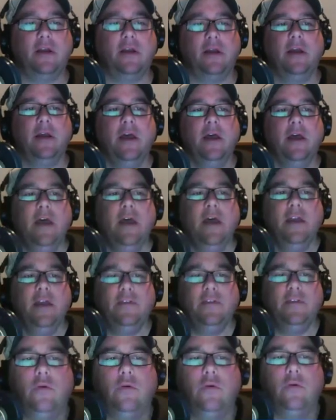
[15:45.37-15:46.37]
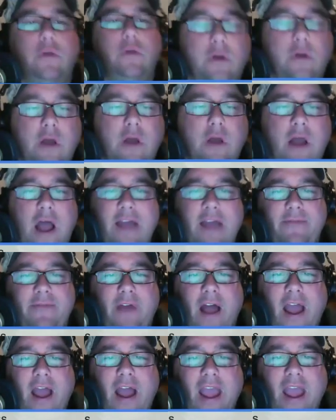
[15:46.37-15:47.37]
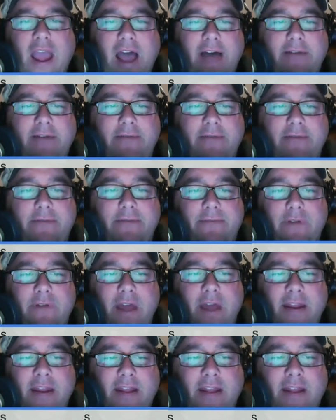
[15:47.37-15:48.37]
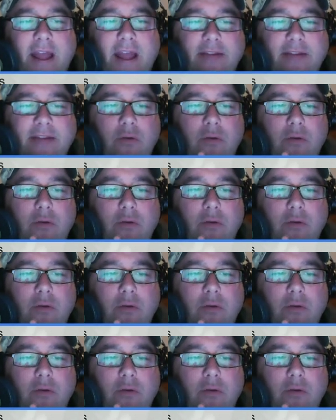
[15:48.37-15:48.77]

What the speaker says: So I have read it. I don't know